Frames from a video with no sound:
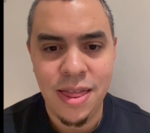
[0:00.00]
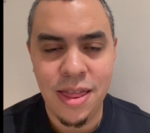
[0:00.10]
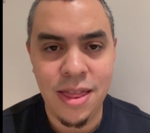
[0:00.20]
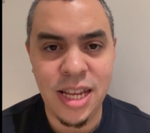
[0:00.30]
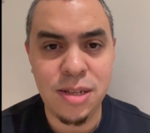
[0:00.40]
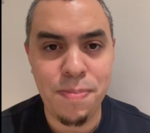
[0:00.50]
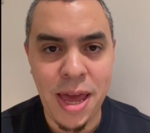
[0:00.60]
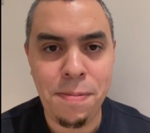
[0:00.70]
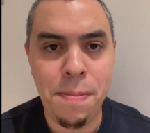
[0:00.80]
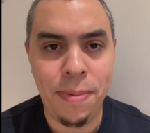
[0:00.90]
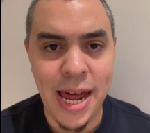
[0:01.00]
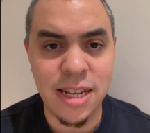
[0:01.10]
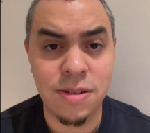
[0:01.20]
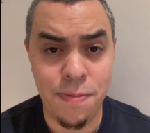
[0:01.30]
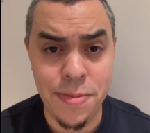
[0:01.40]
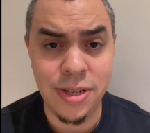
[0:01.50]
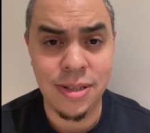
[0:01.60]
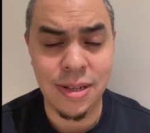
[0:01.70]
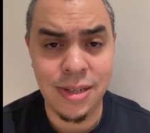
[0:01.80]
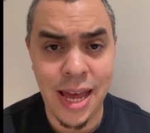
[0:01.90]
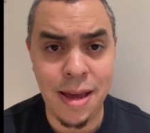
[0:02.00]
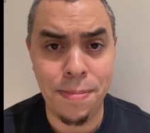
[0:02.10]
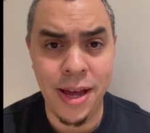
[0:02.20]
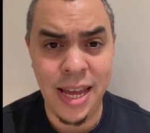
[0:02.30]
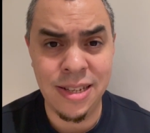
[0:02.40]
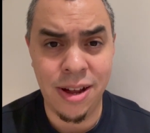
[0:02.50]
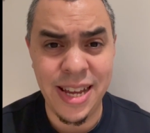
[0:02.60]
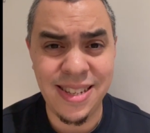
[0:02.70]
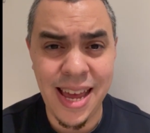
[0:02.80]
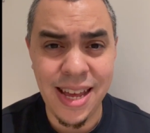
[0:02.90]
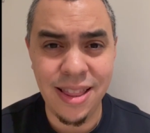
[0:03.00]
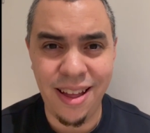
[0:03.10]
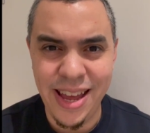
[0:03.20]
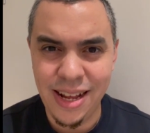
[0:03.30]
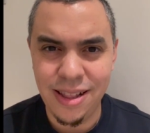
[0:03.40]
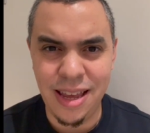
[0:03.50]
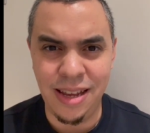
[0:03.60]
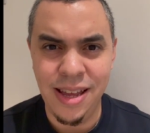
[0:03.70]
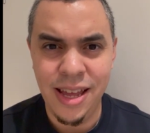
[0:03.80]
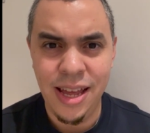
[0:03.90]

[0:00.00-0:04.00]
This may be blasphemous to say, but is Isaiah Likely